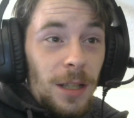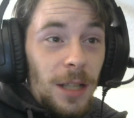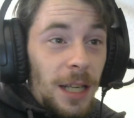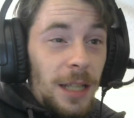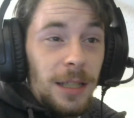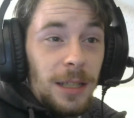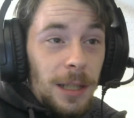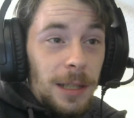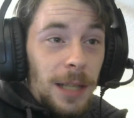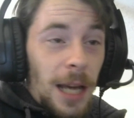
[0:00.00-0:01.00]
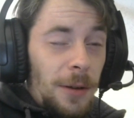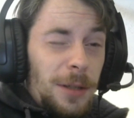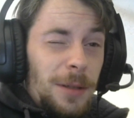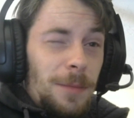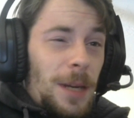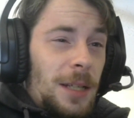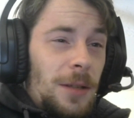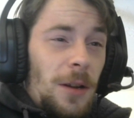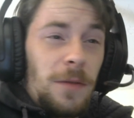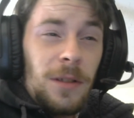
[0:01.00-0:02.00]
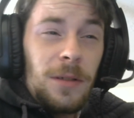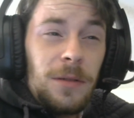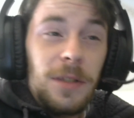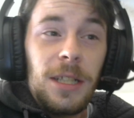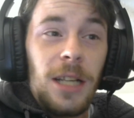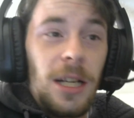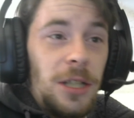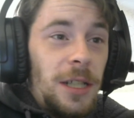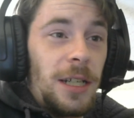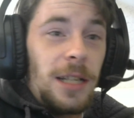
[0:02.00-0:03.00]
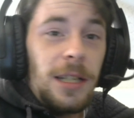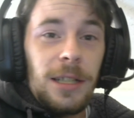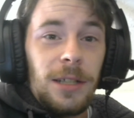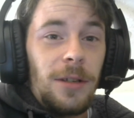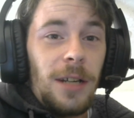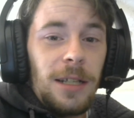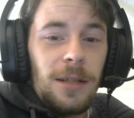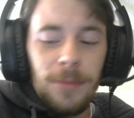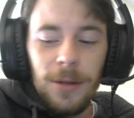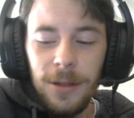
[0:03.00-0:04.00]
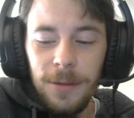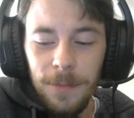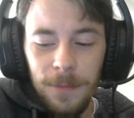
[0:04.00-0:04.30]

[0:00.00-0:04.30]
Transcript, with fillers: he, his character is based off of Zatoichi, and he's going to end up on